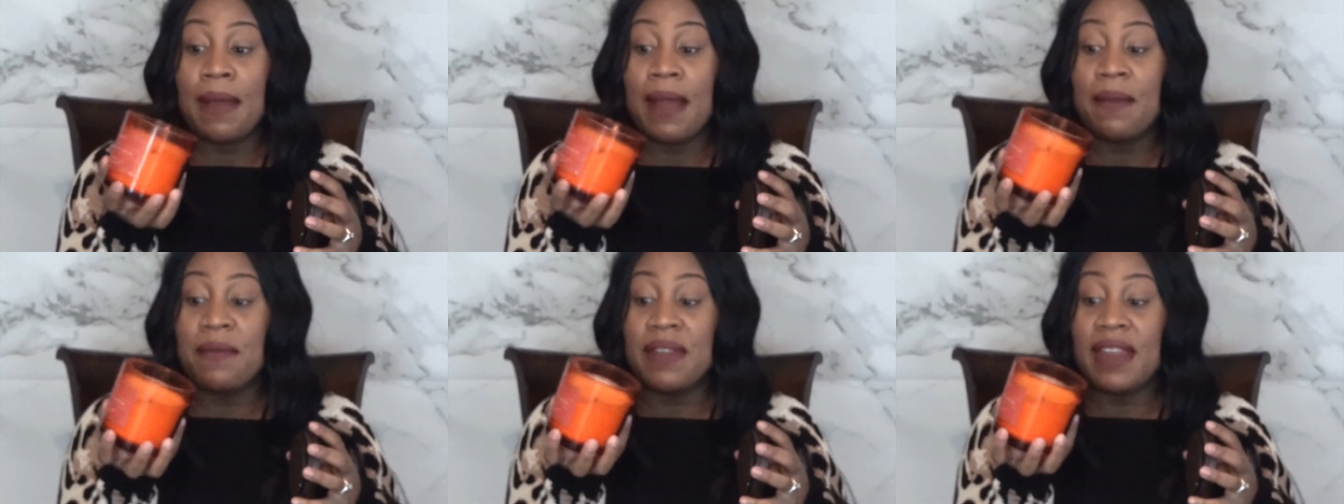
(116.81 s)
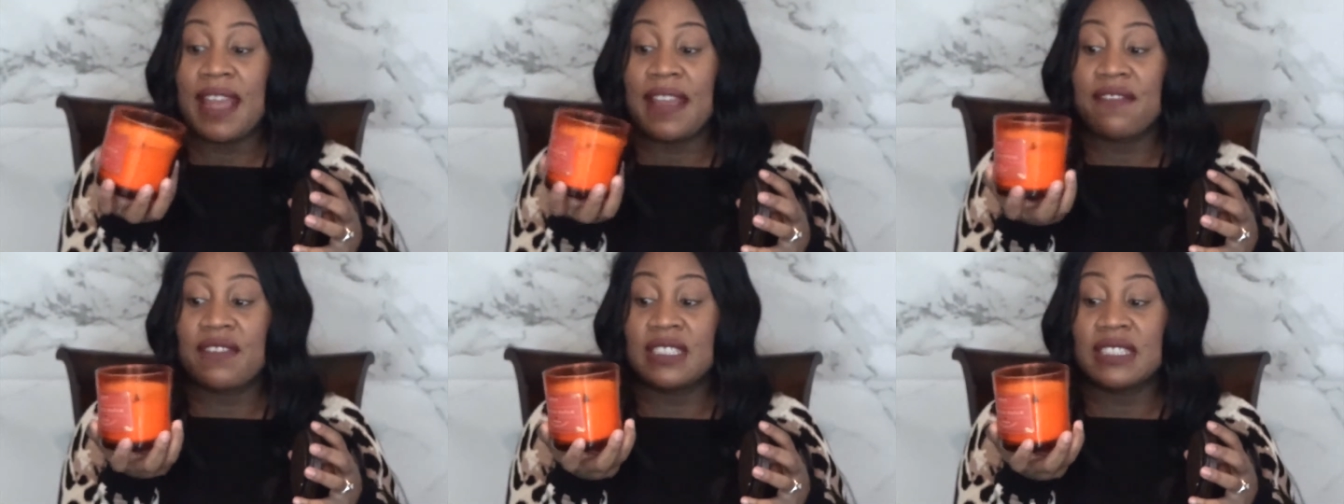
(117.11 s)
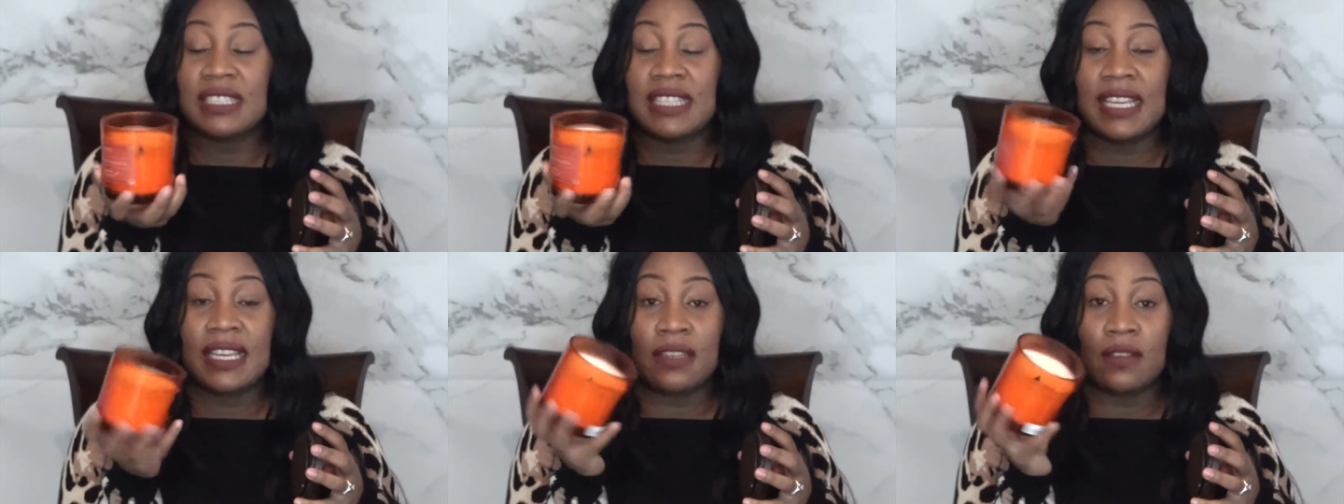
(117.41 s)
i've been having
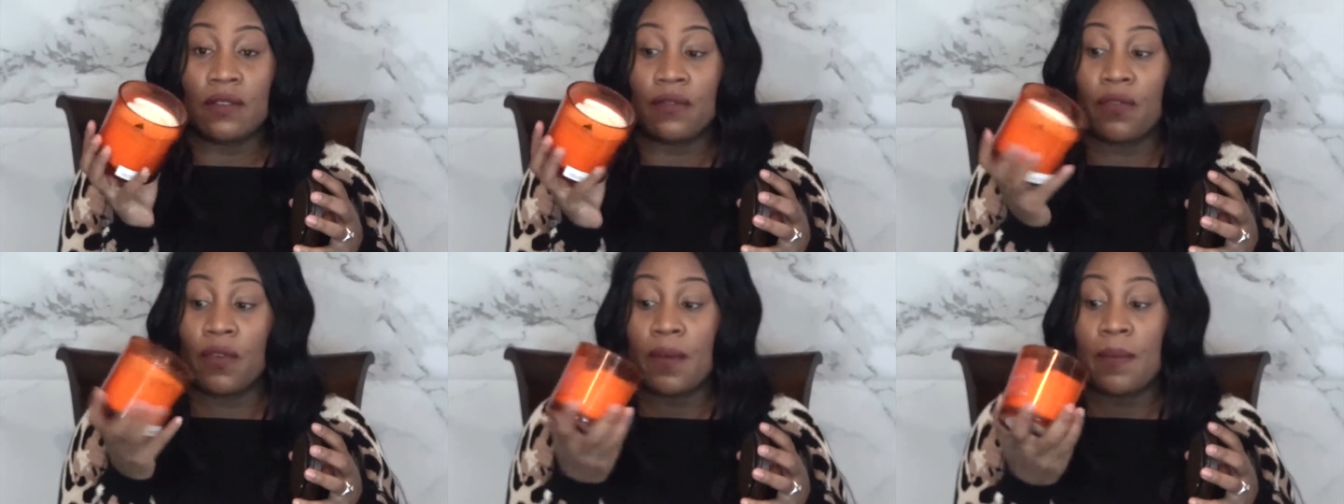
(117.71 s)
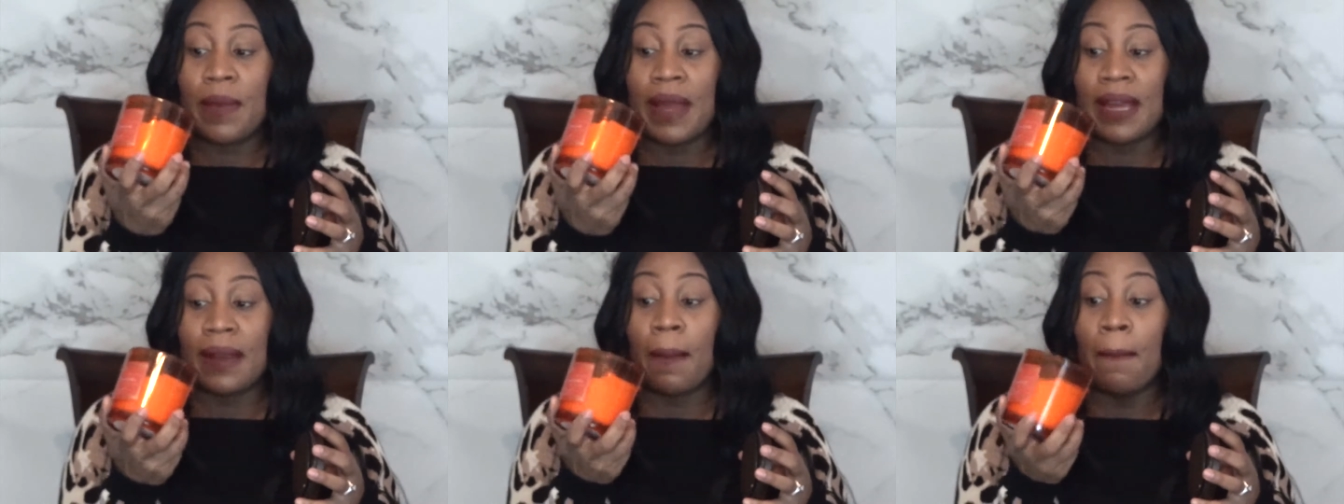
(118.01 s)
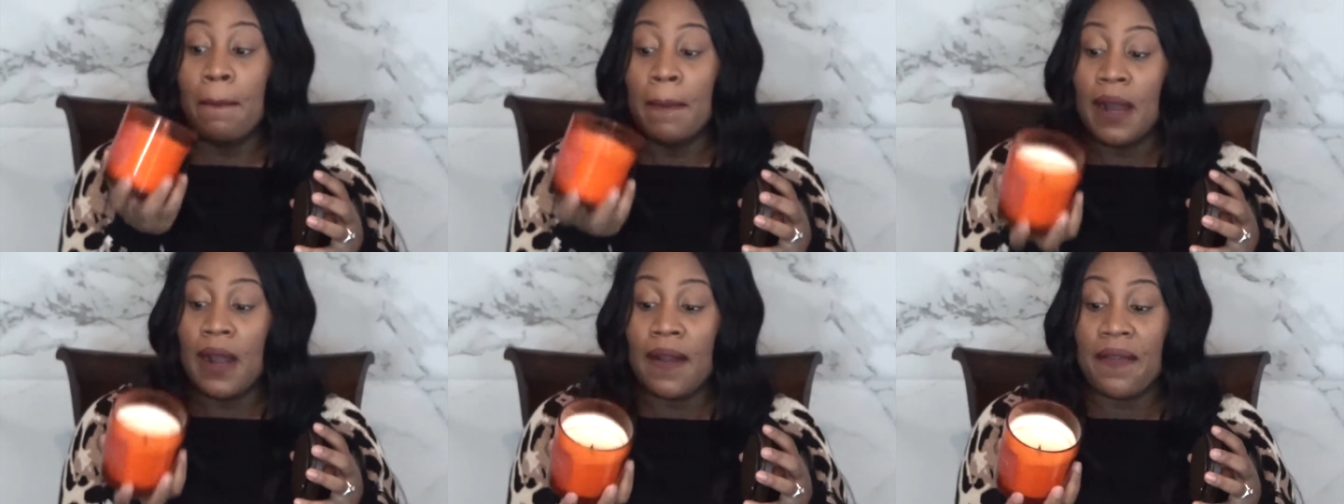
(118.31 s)
this candle for
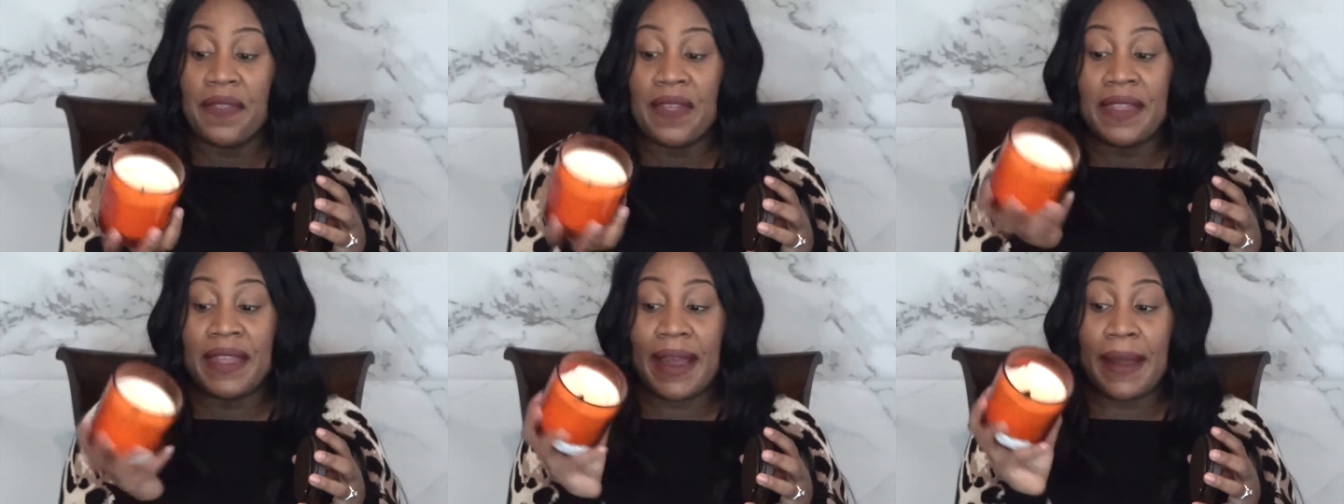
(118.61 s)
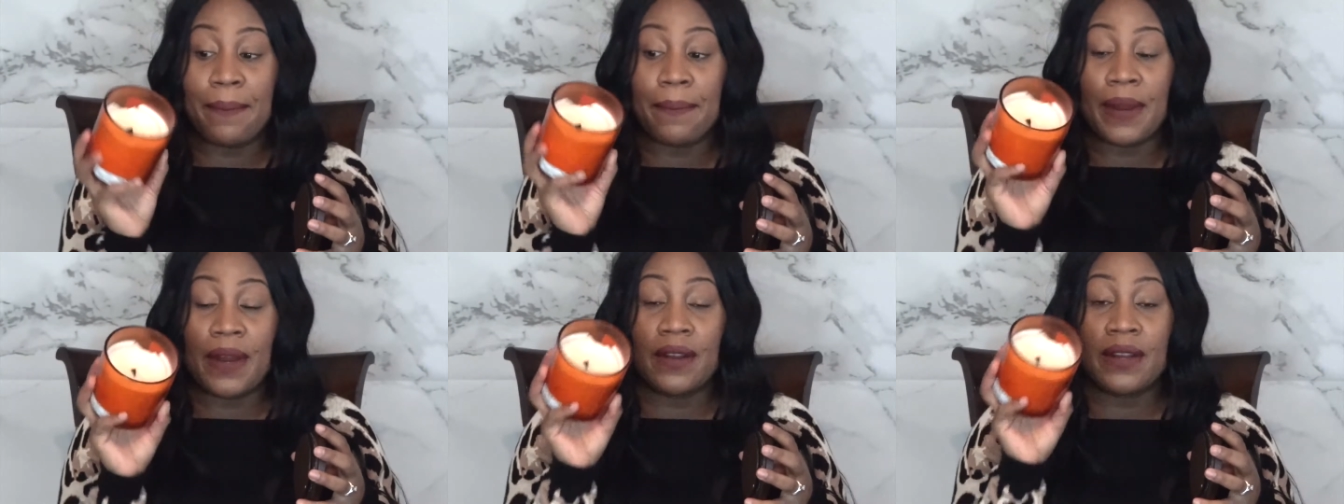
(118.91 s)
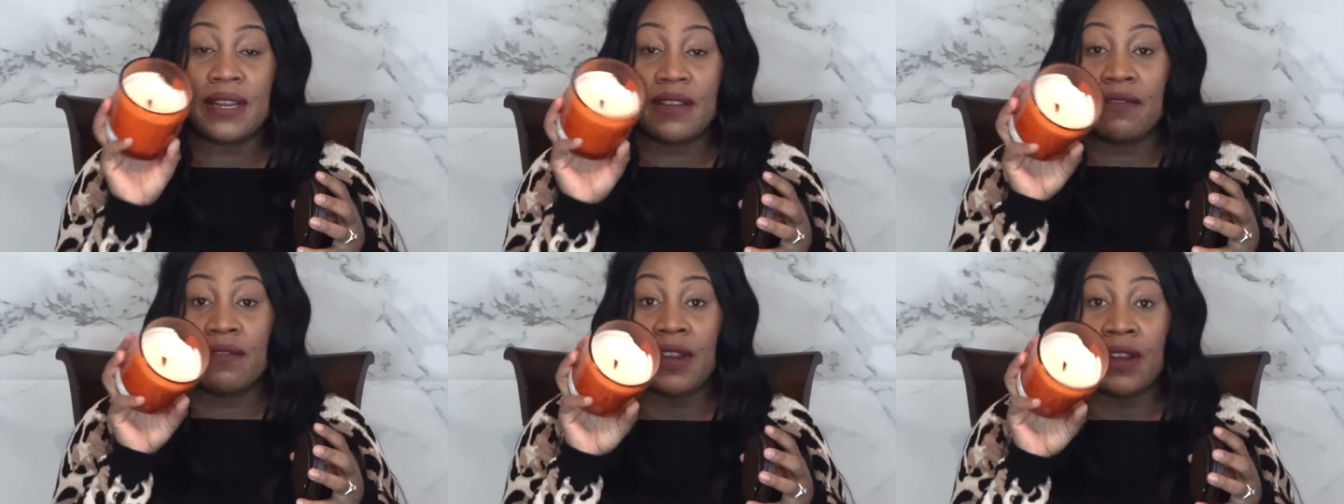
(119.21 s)
about a month and i
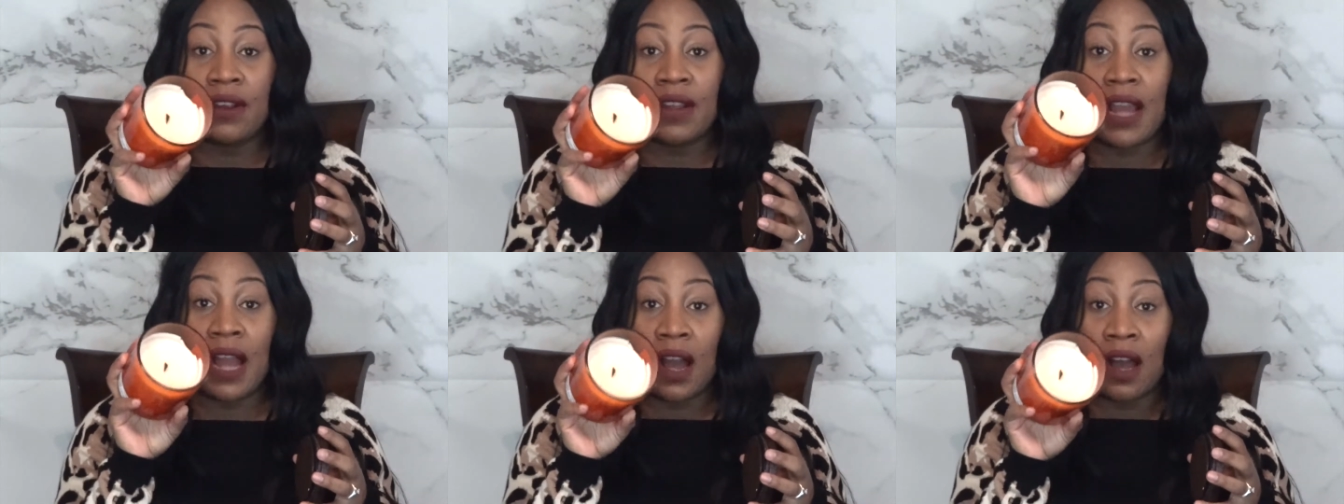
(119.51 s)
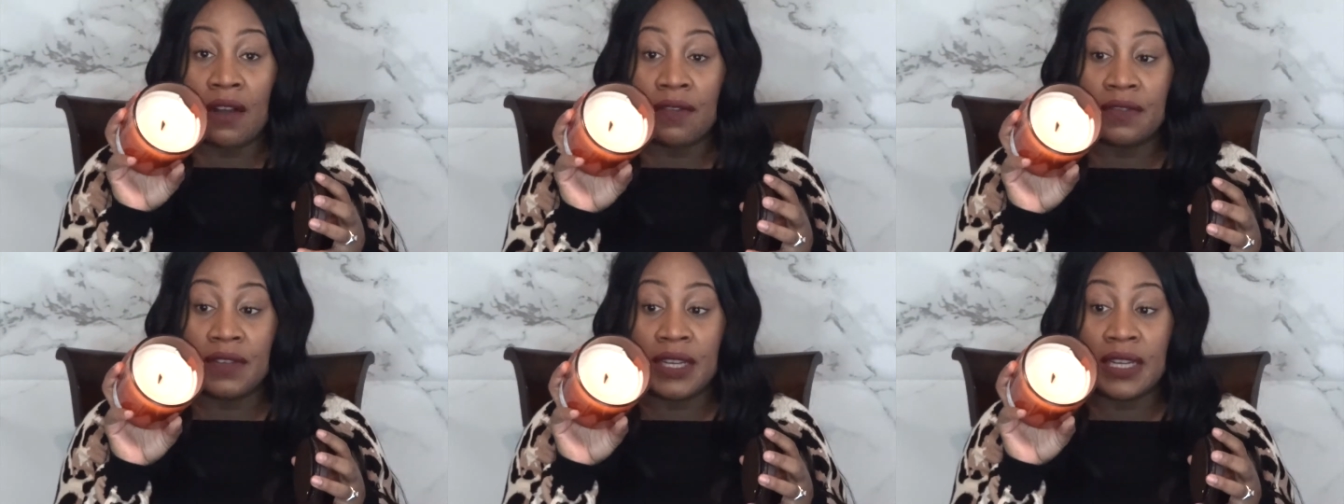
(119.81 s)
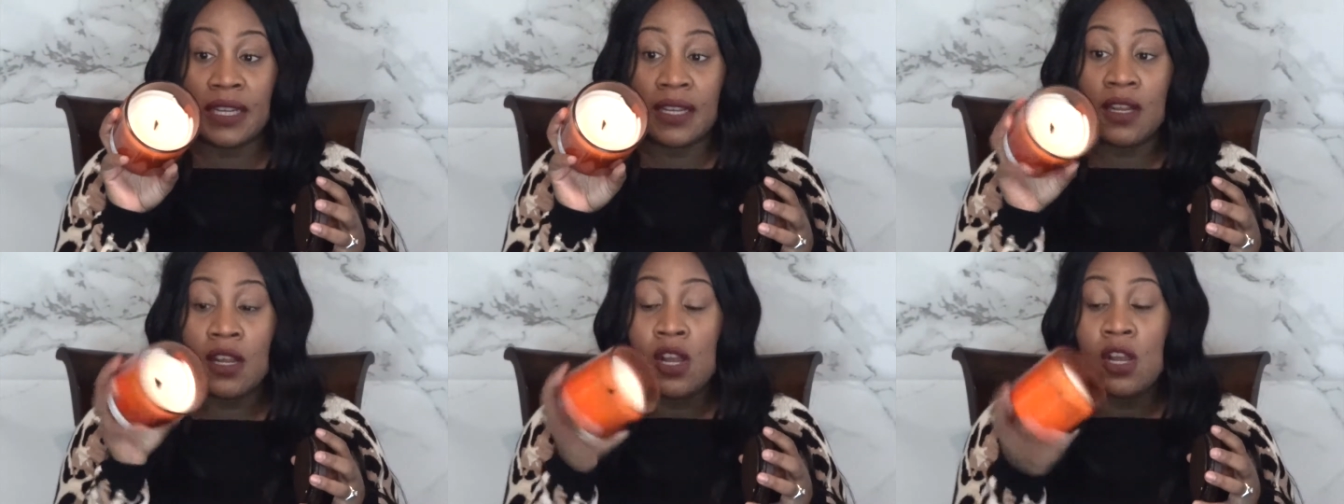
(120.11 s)
burn it very
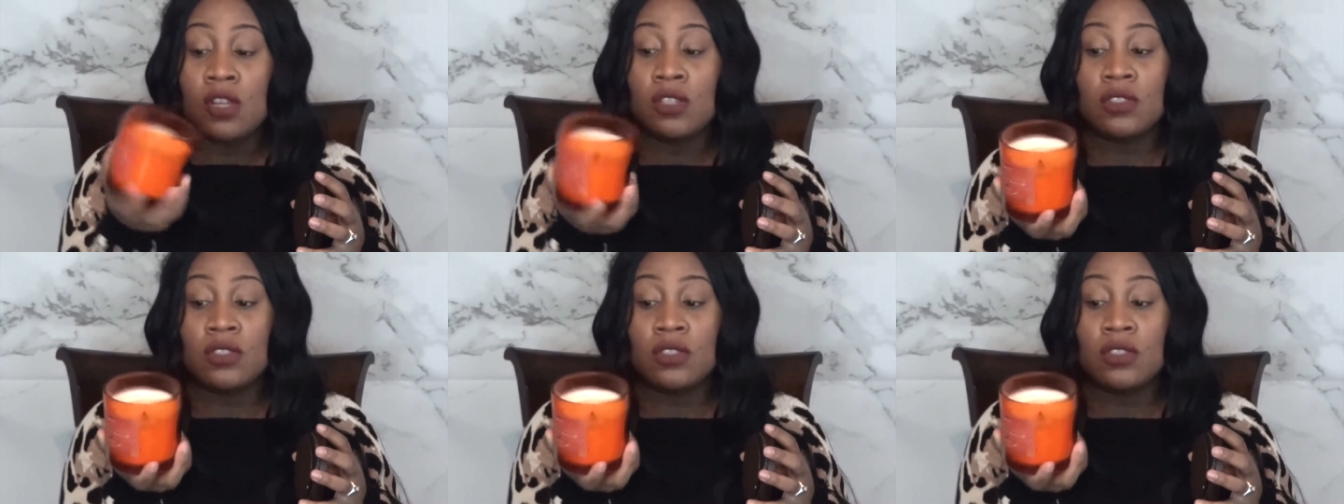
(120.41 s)
often